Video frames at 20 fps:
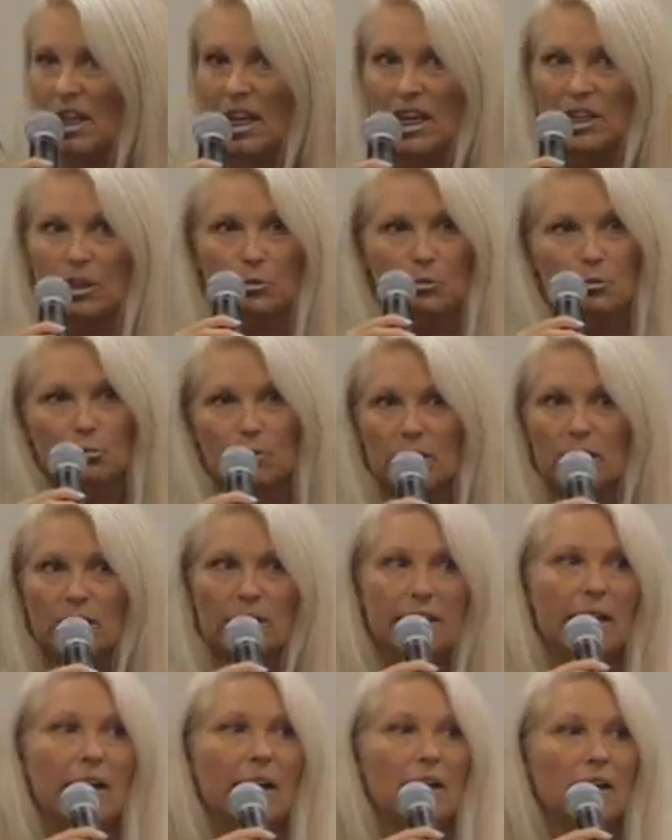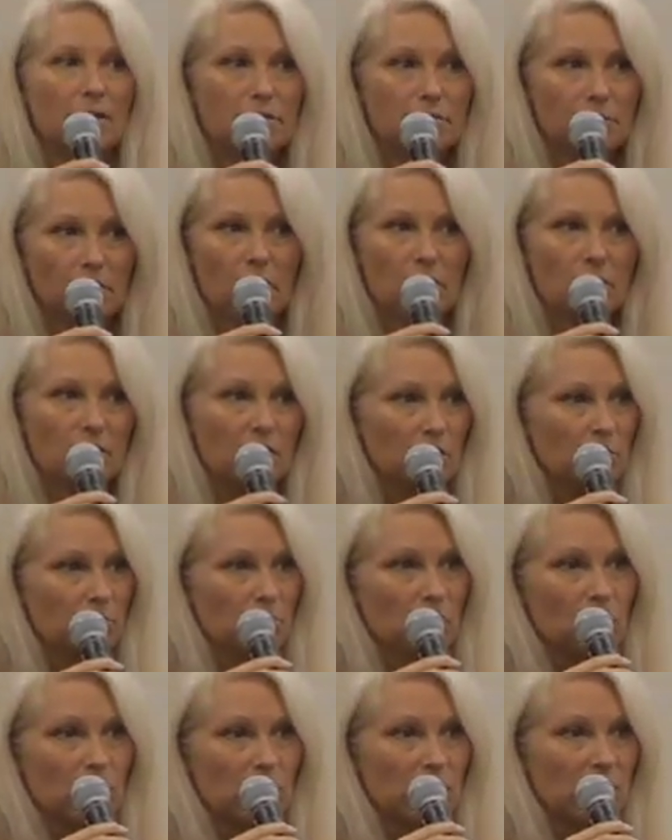I don't really have long-term
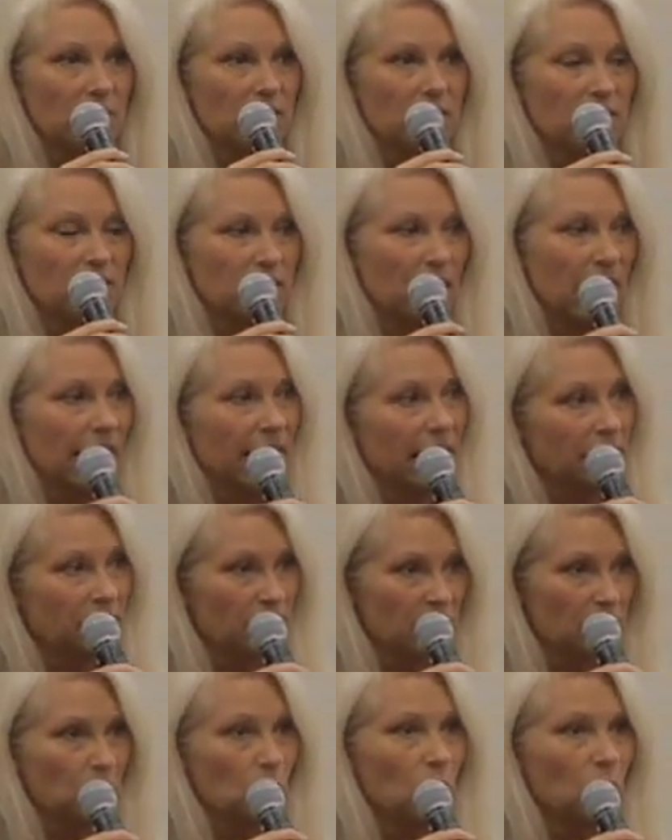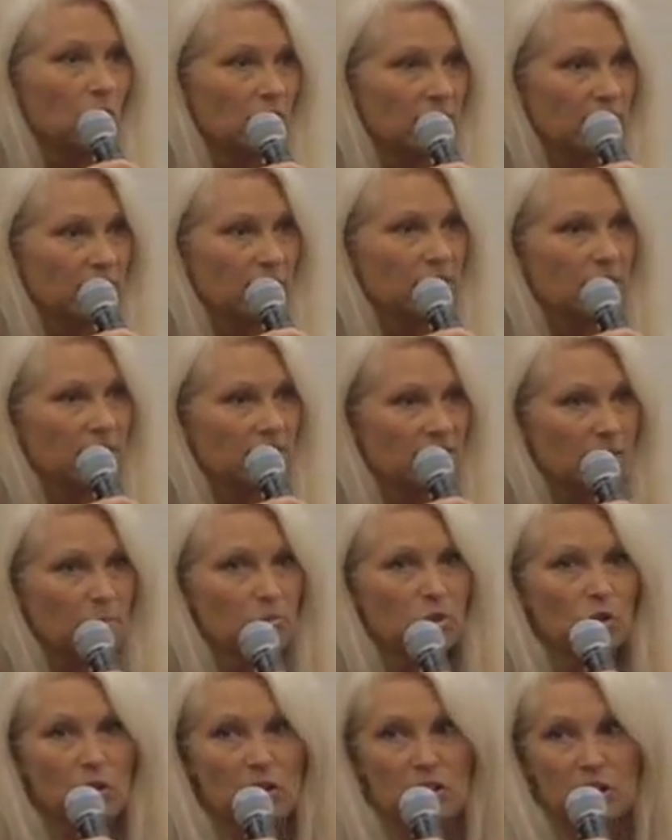goals. I have some goals, some
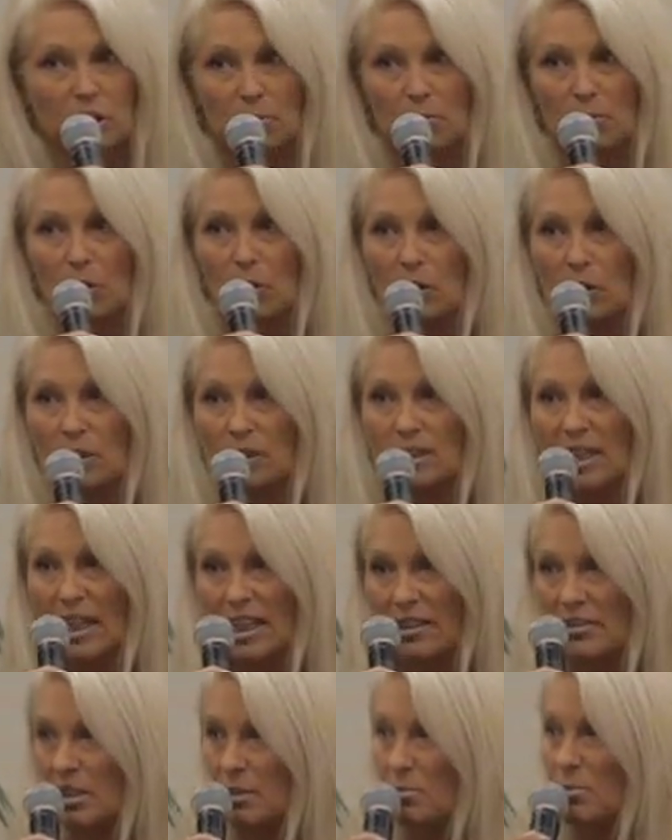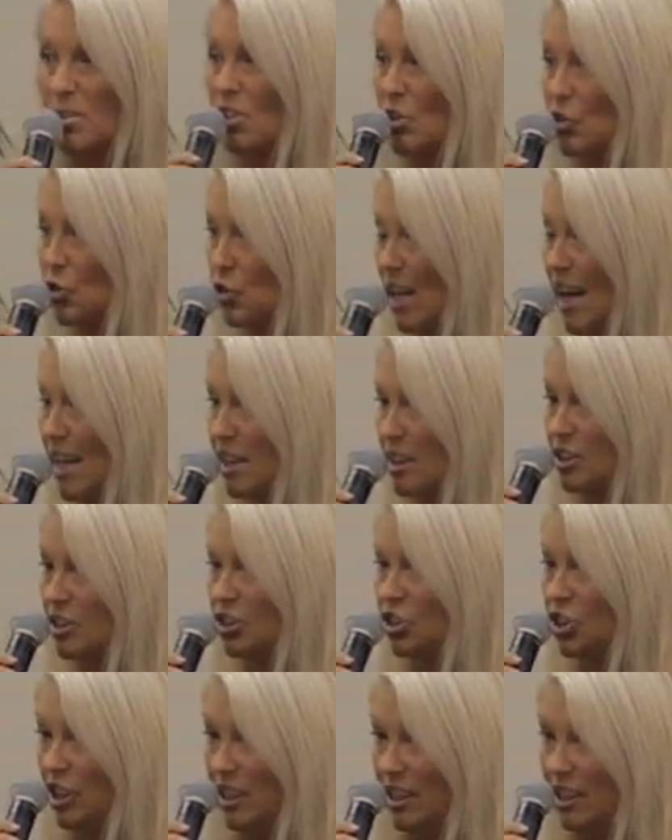short-term goals. I have some
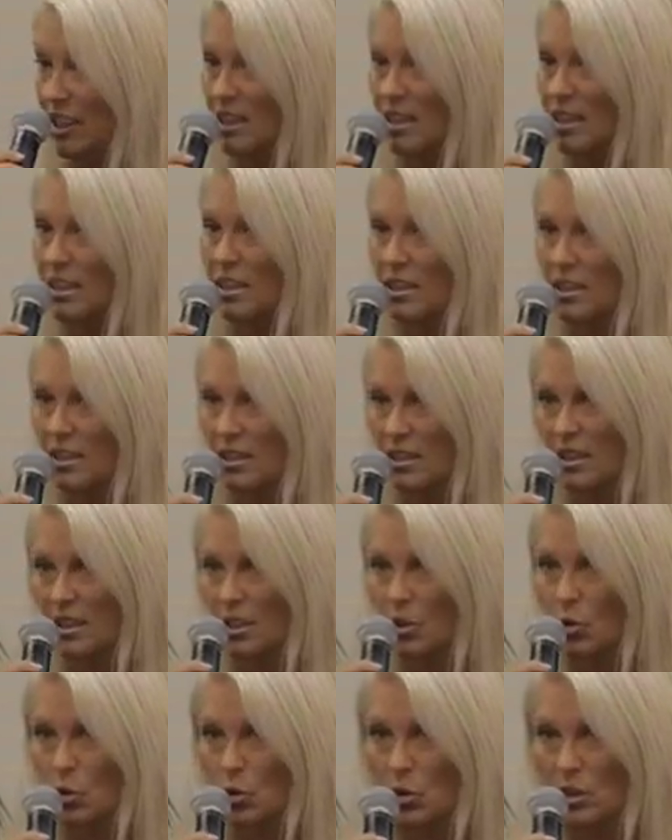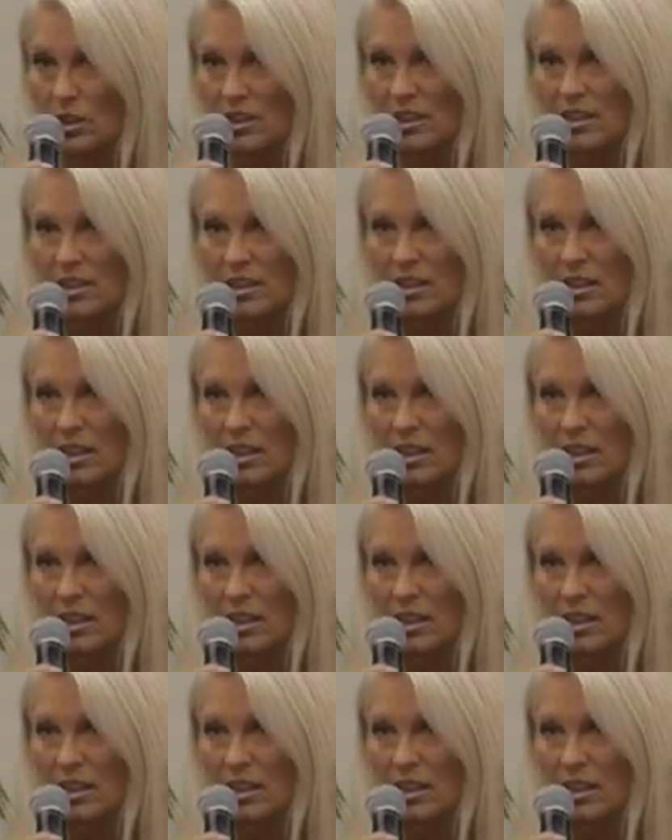strategy goals.